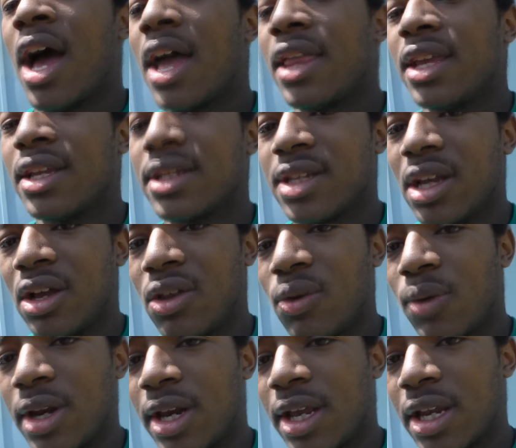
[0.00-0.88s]
I think it's the
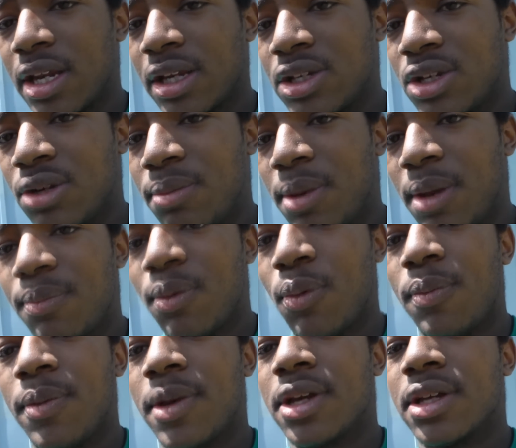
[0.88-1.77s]
only way to get it to
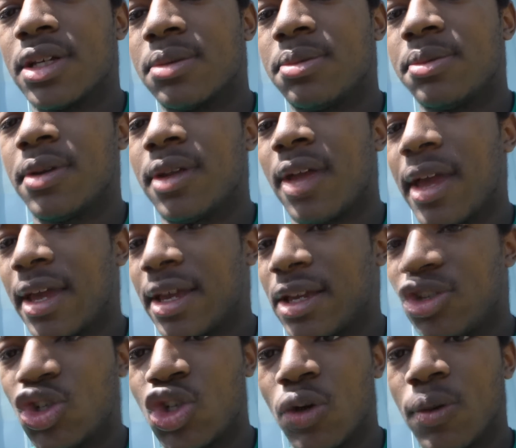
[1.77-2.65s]
people, because like